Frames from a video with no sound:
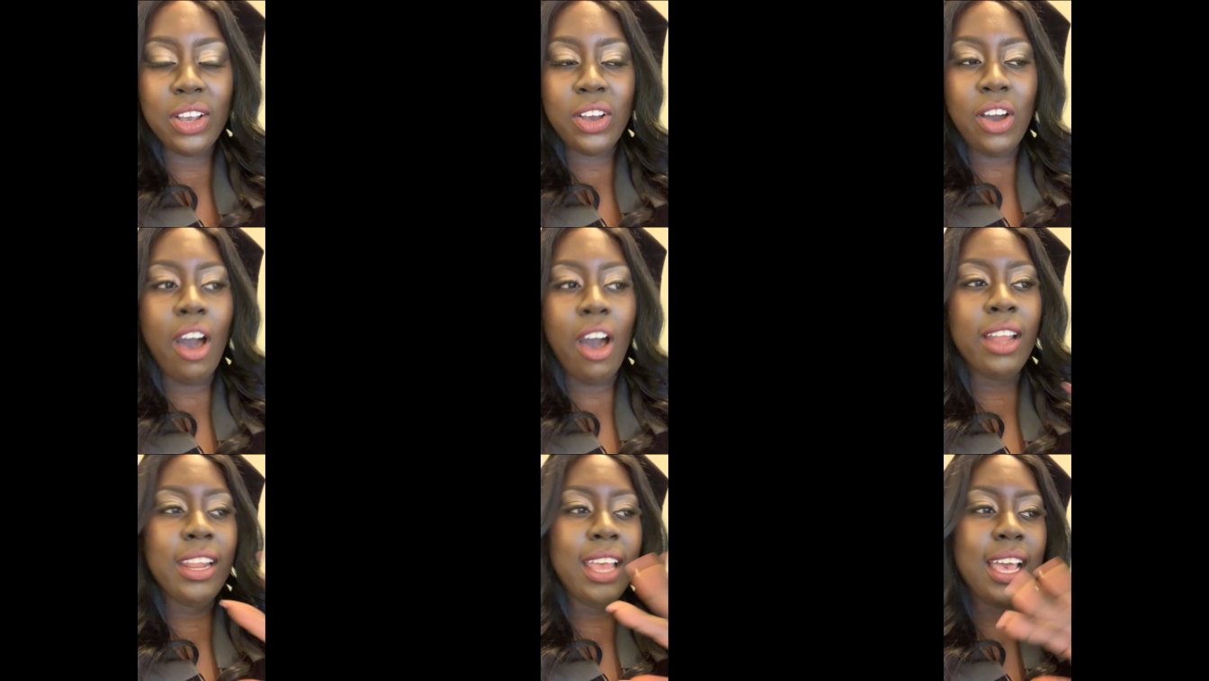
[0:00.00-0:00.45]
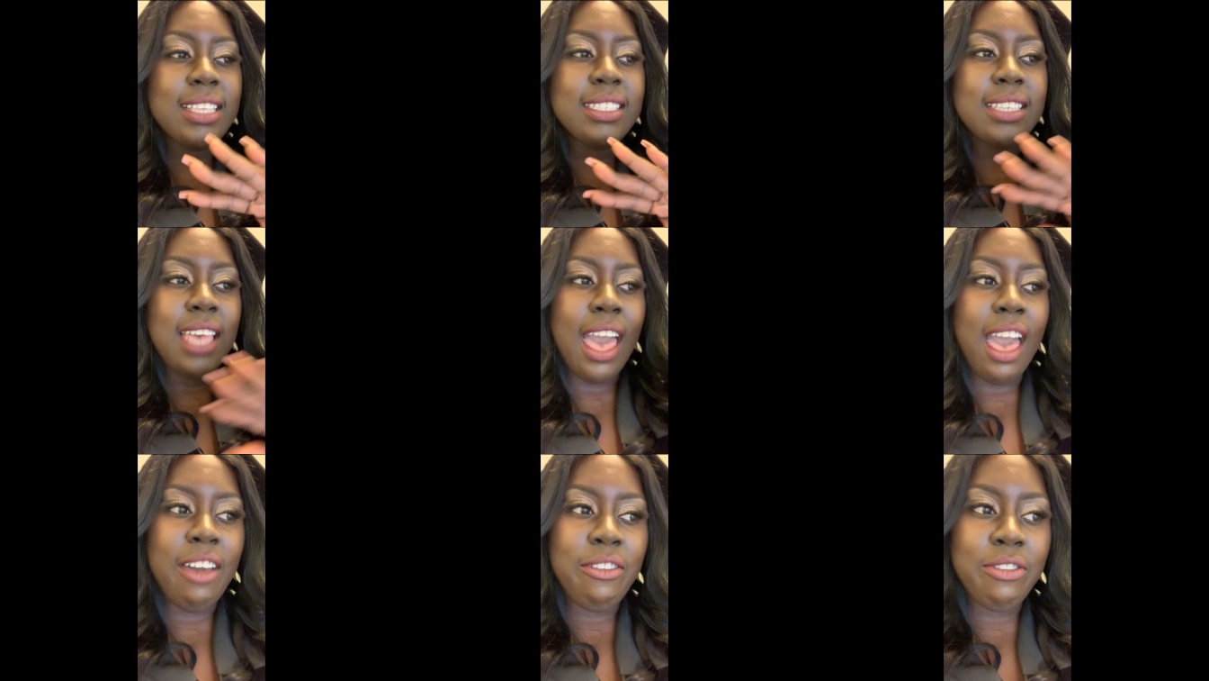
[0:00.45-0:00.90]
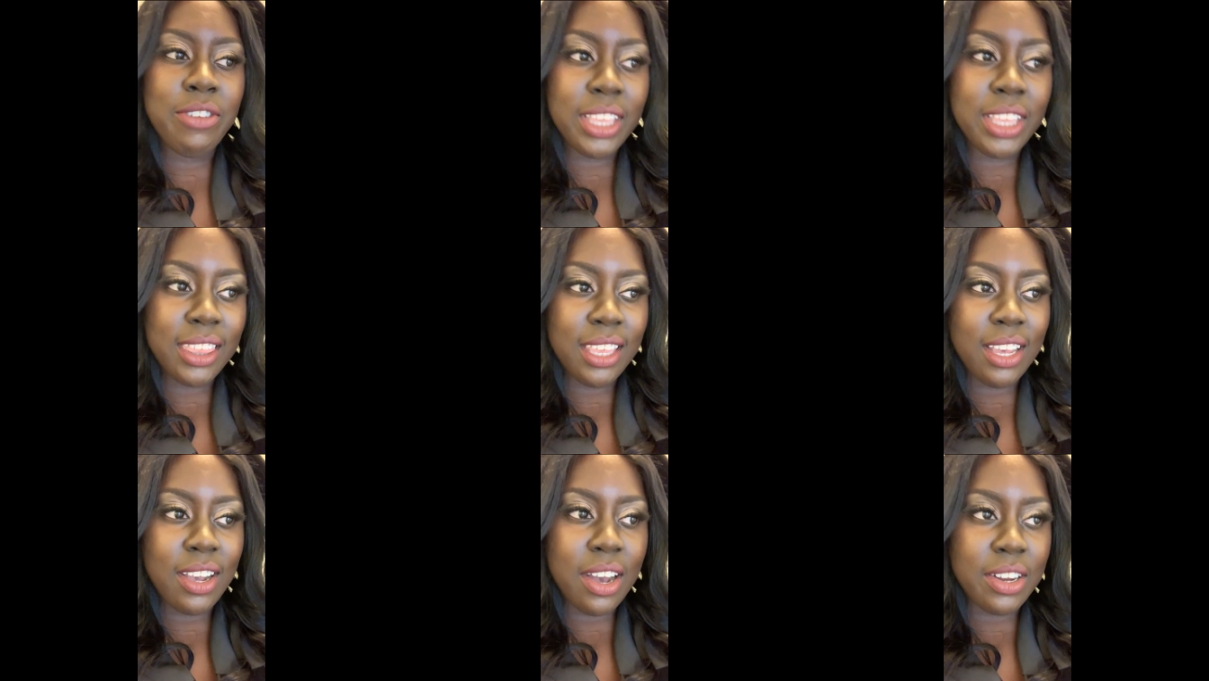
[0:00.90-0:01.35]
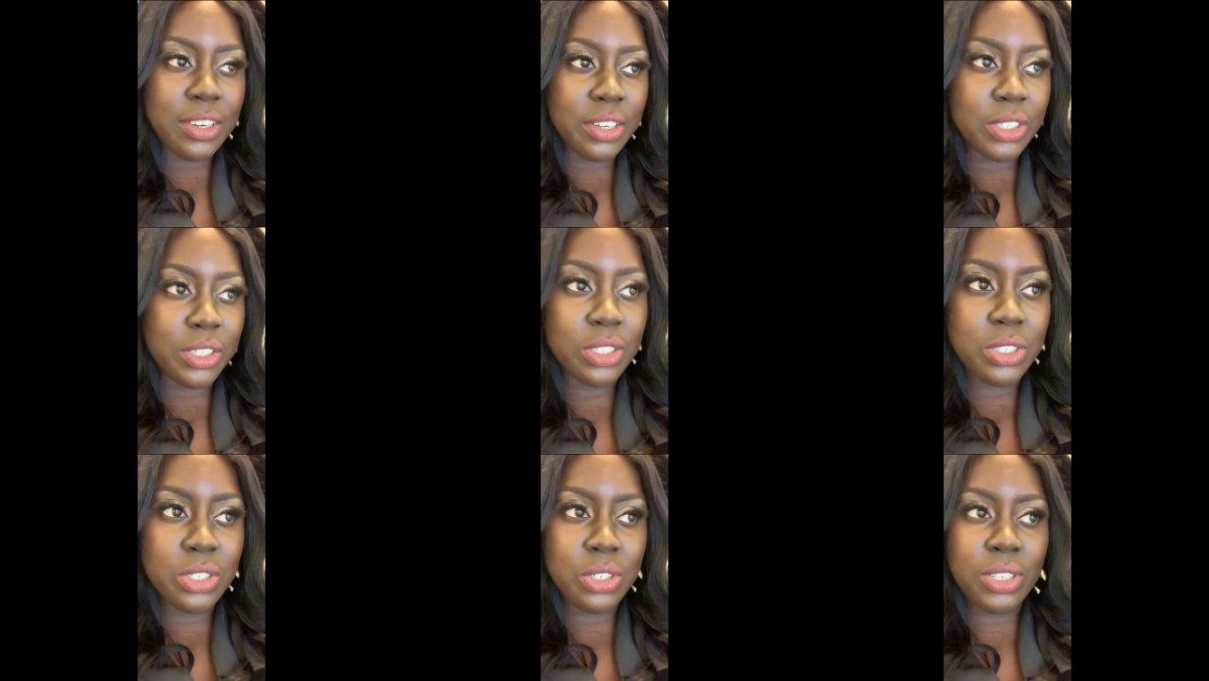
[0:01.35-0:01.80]
God has everything under
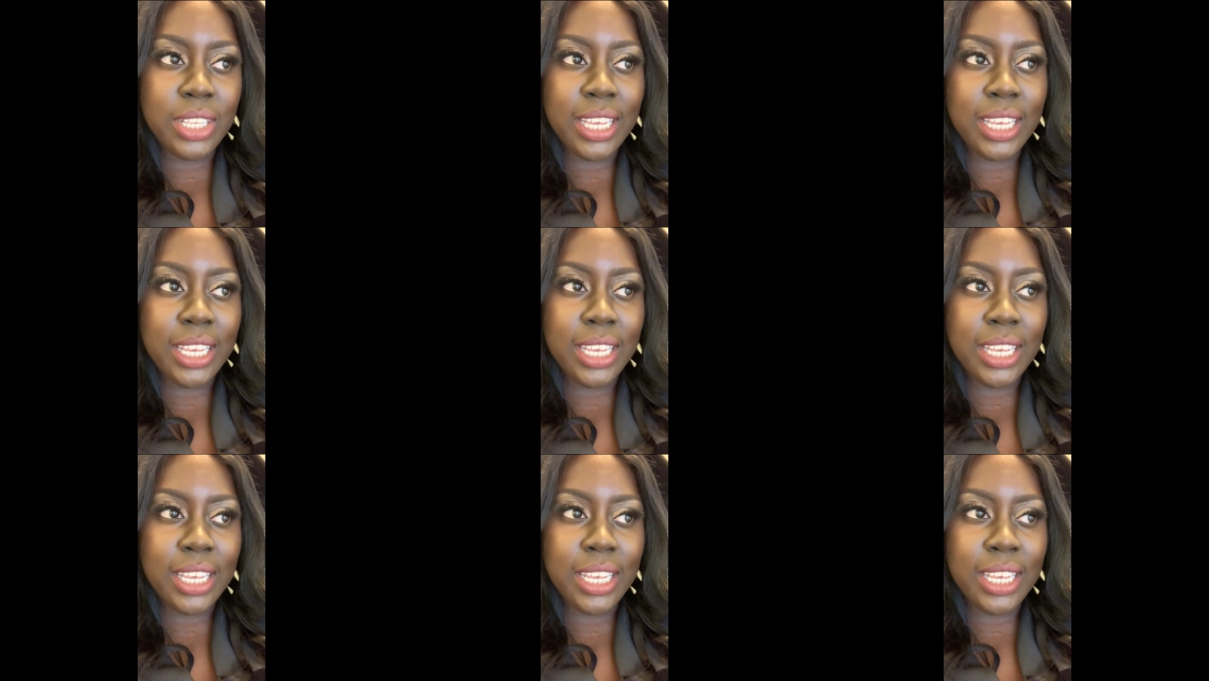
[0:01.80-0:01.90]
control.